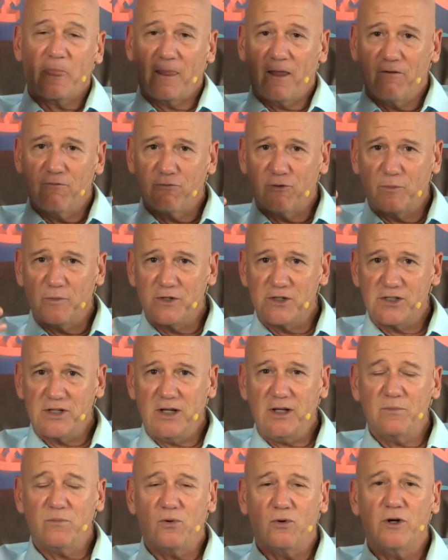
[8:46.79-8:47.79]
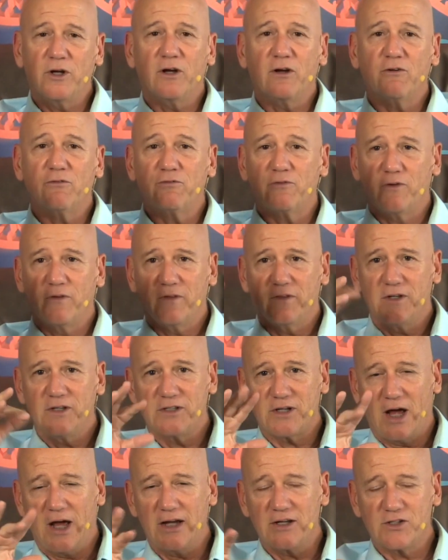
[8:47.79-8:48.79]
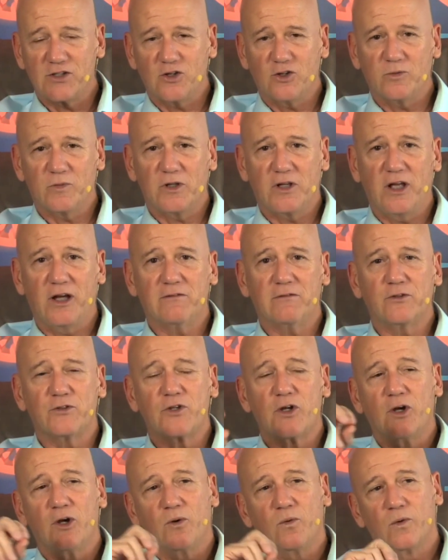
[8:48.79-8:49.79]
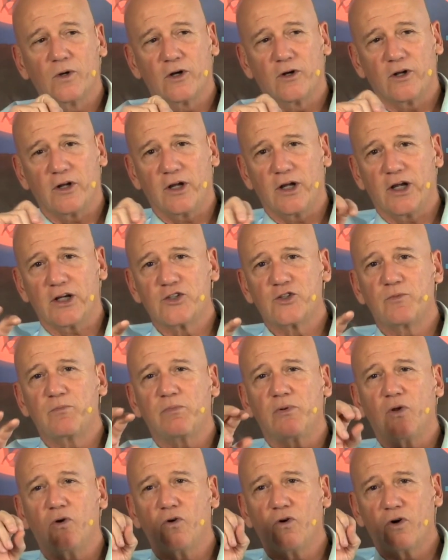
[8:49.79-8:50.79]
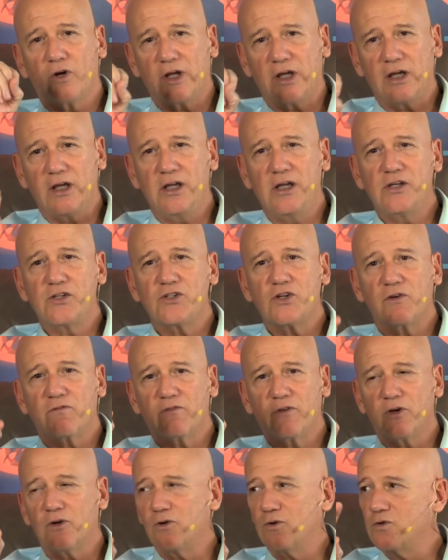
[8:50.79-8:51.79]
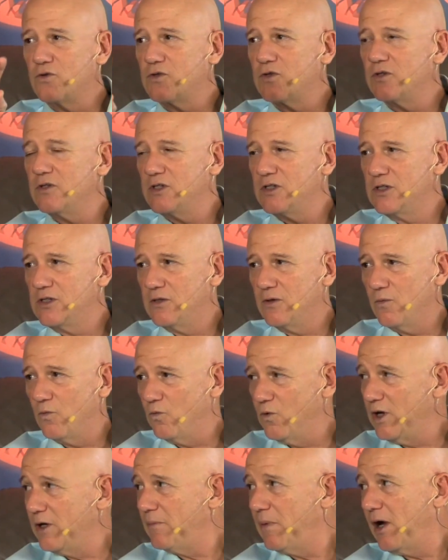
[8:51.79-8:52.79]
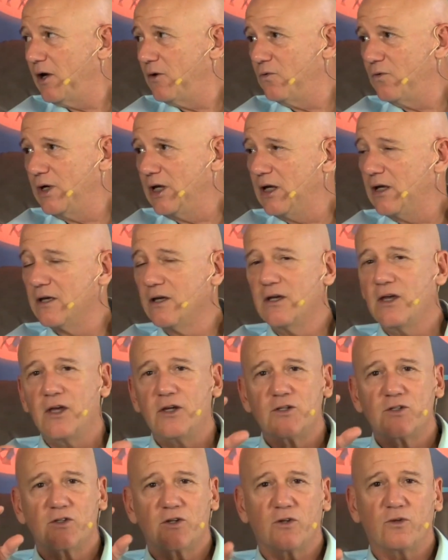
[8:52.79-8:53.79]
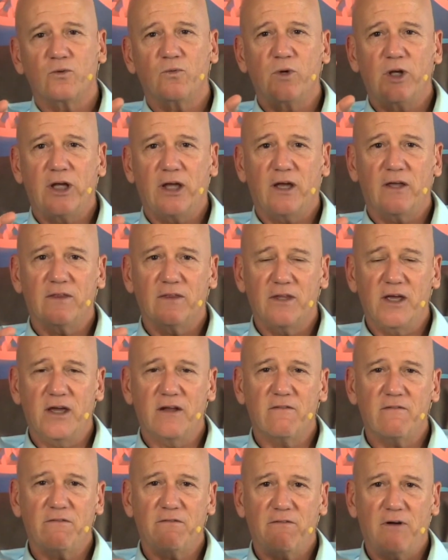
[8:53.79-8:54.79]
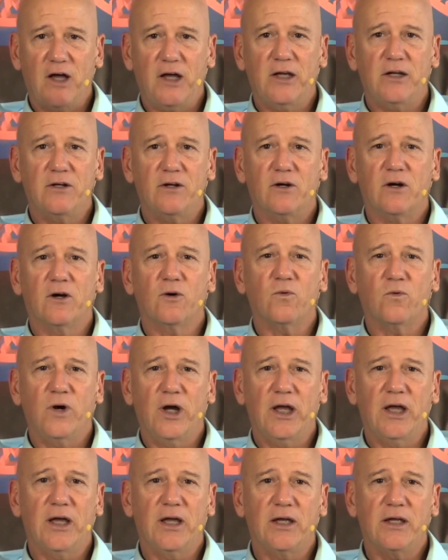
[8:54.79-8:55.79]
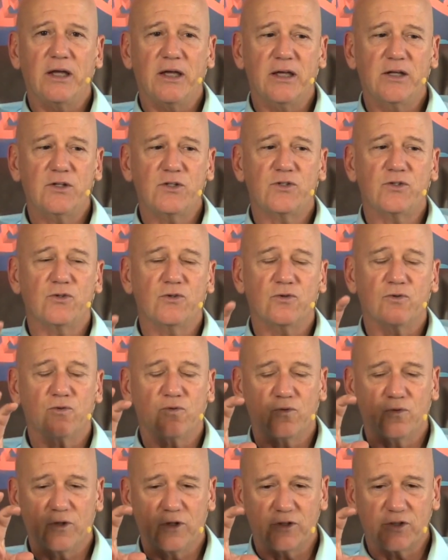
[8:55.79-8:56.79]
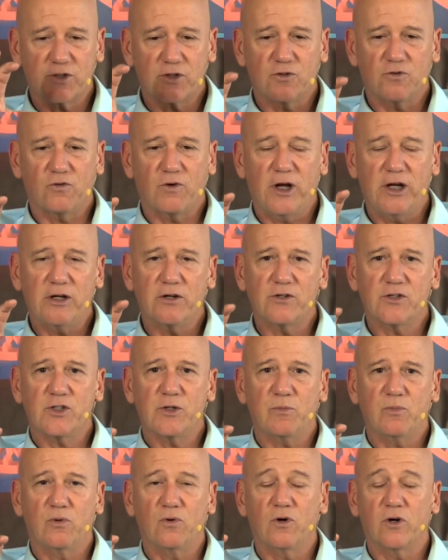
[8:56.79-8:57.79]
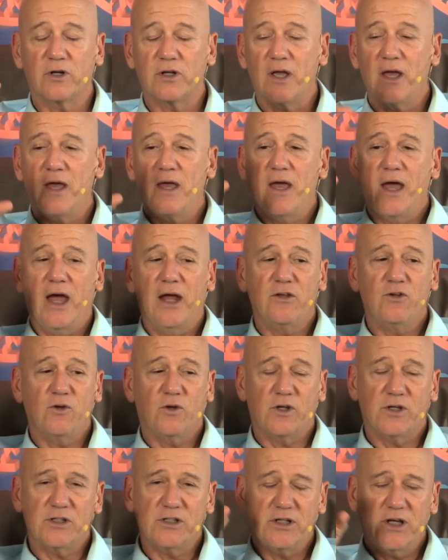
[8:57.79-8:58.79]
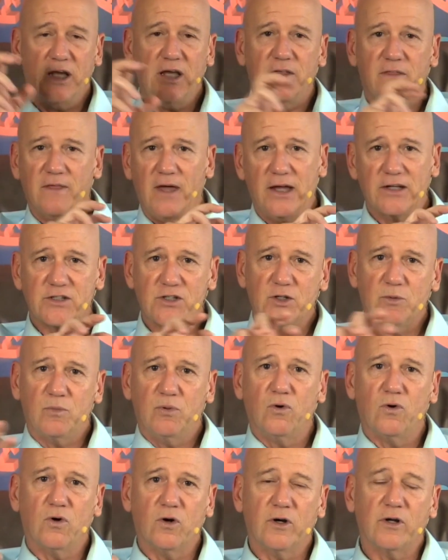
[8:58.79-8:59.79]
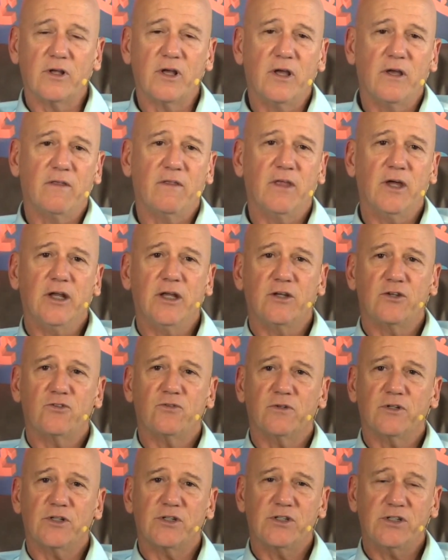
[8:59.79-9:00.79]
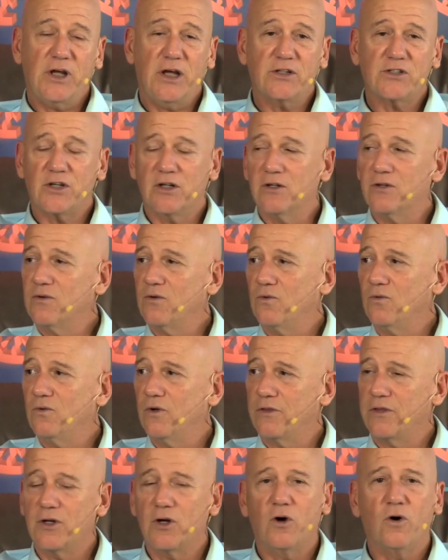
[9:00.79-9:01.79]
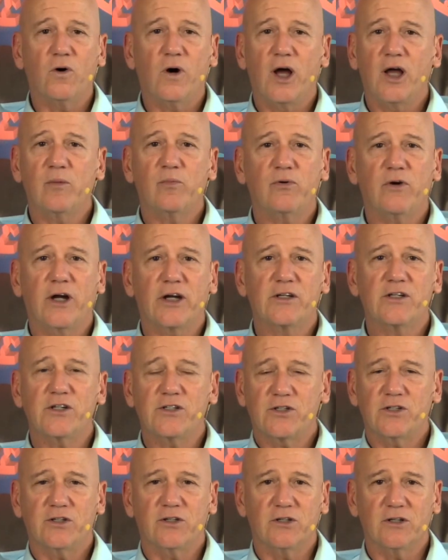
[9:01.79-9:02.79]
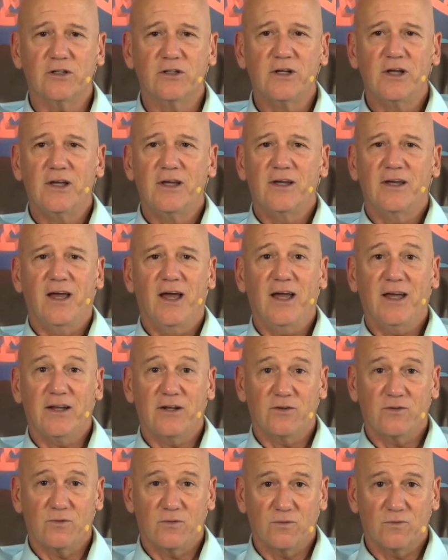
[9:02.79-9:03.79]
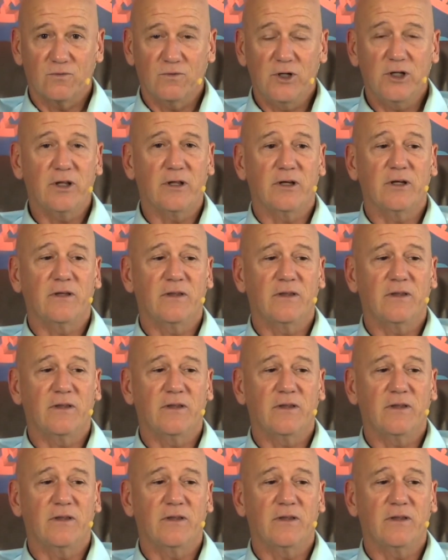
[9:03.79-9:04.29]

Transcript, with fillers: from the standpoint of these ISOMA levels, we're going to explore each of those week by week, so that we can then find our way into this greater support, and you can take that support then into a session with an OI practitioner and really